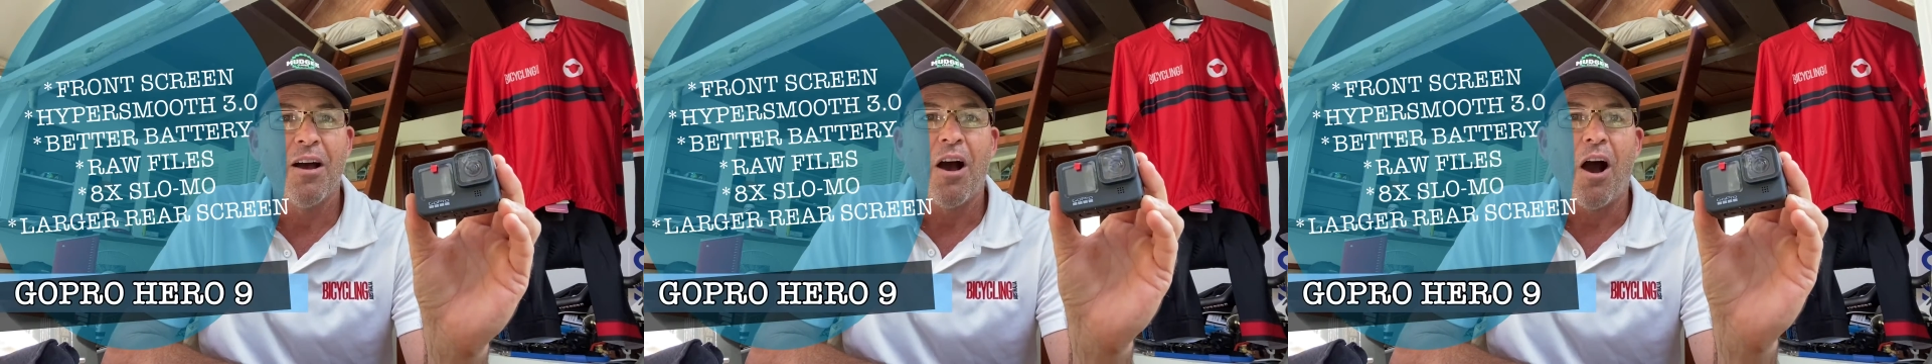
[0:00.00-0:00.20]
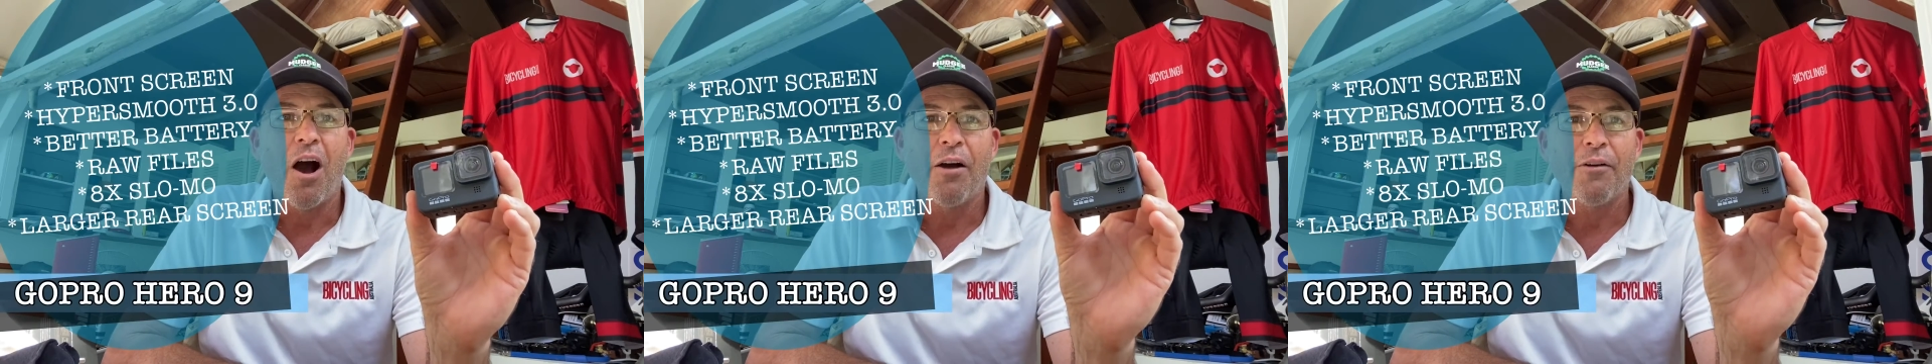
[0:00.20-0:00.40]

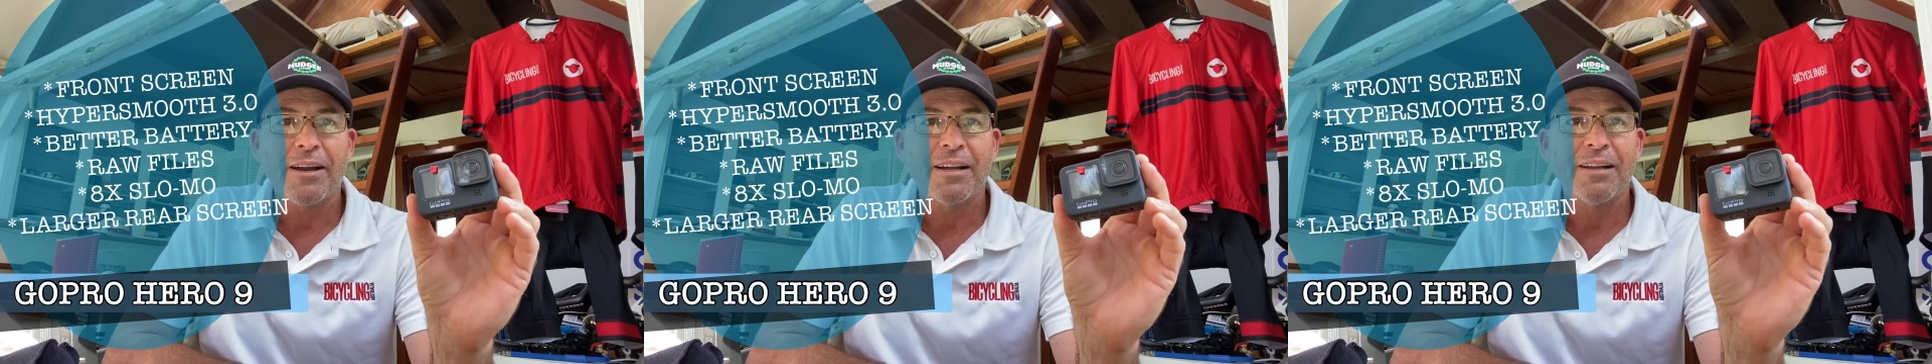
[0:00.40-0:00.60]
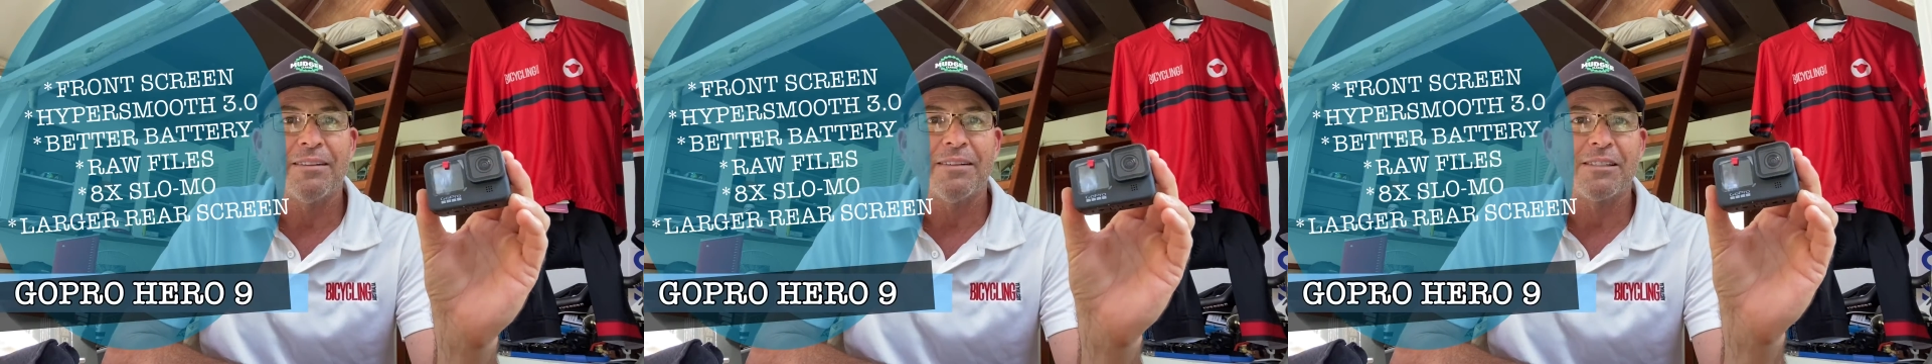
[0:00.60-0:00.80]
I
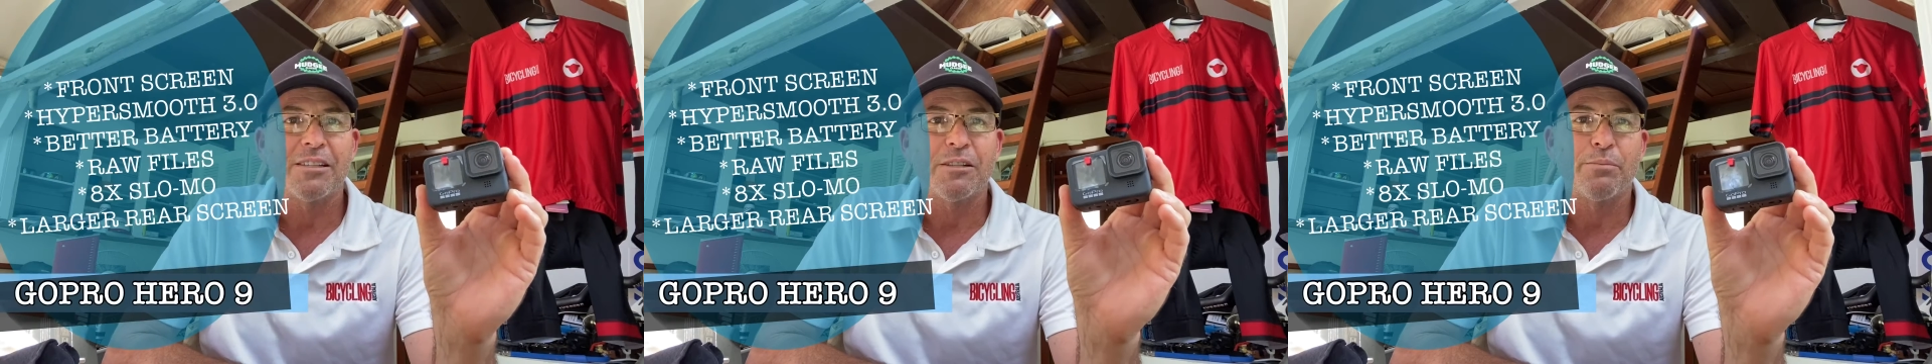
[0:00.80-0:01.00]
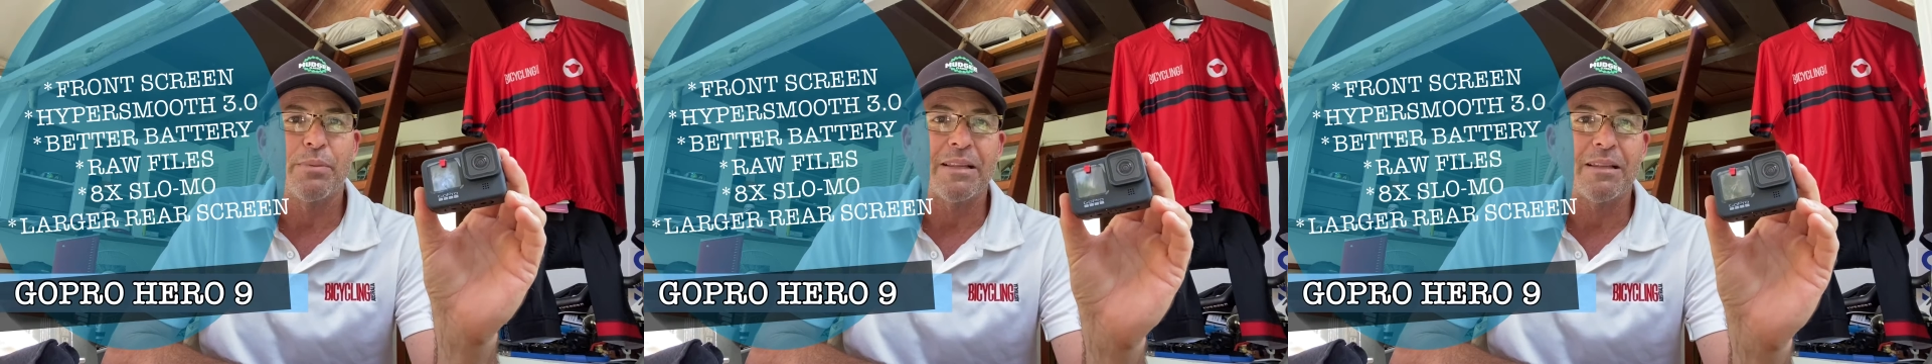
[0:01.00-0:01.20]
reckon this
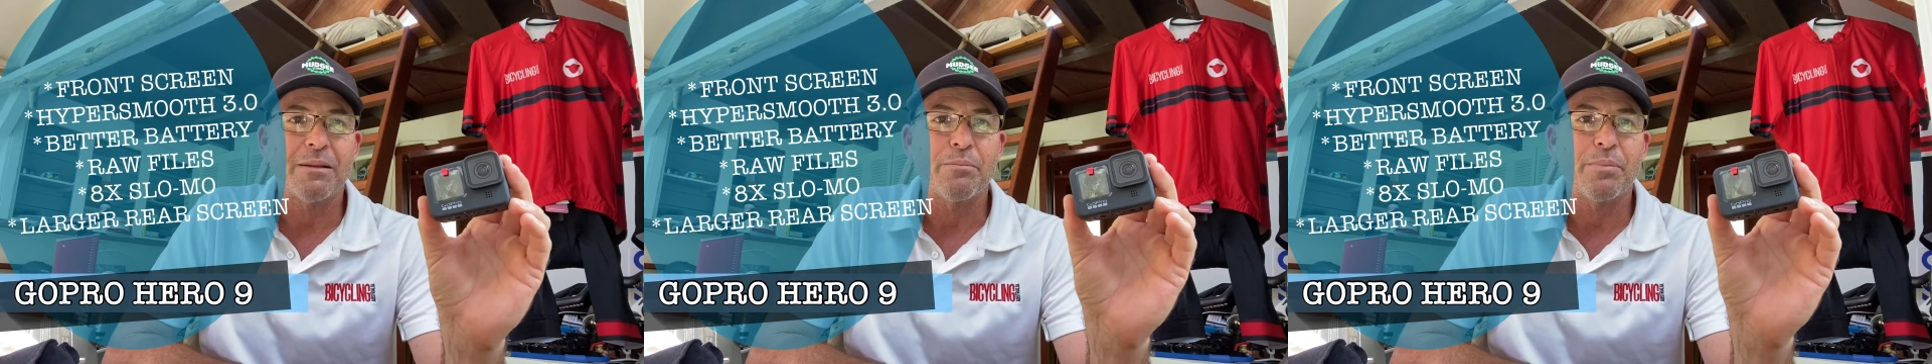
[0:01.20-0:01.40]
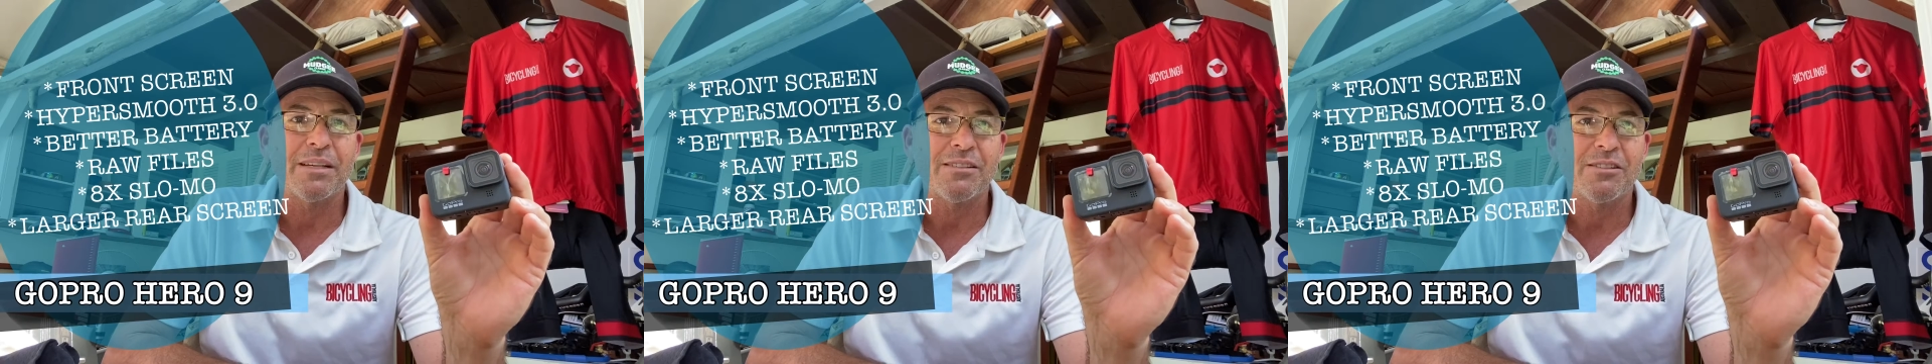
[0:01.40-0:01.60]
would be the
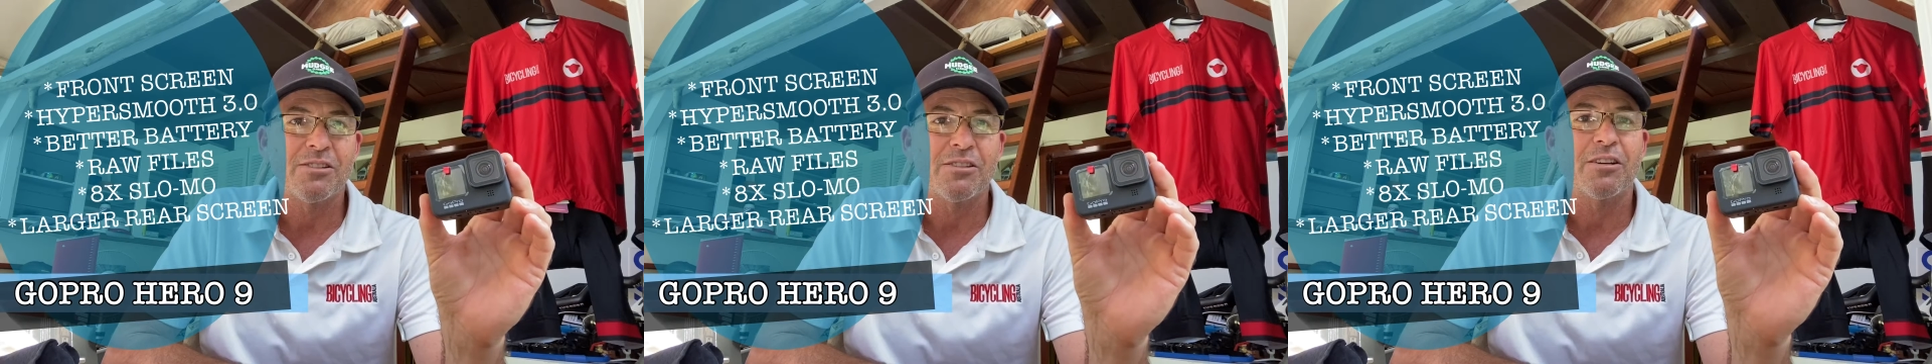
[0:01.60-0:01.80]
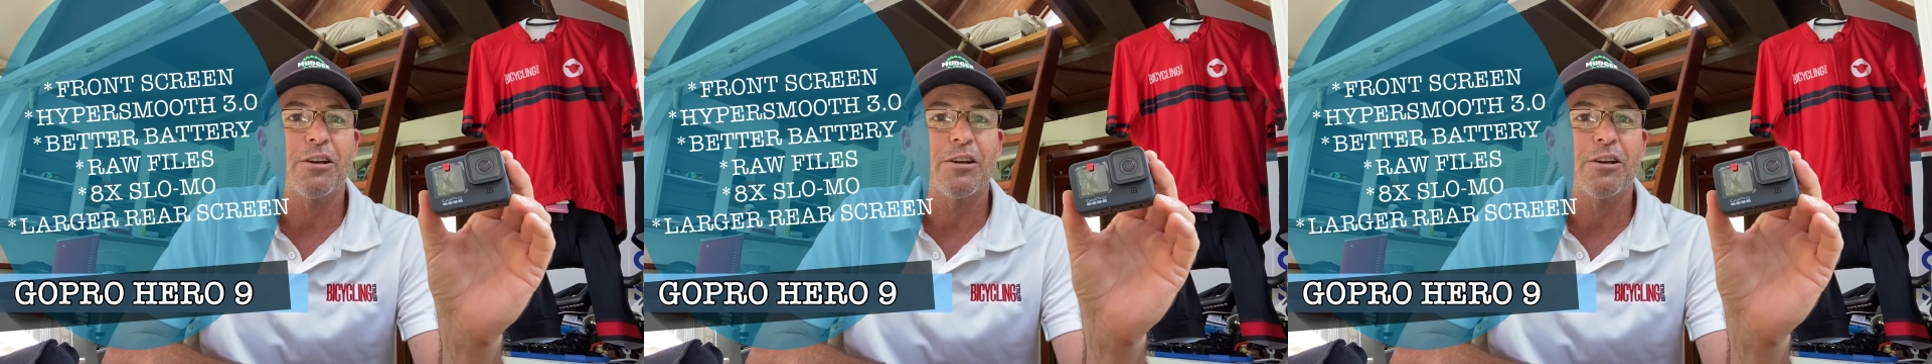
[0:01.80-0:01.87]
best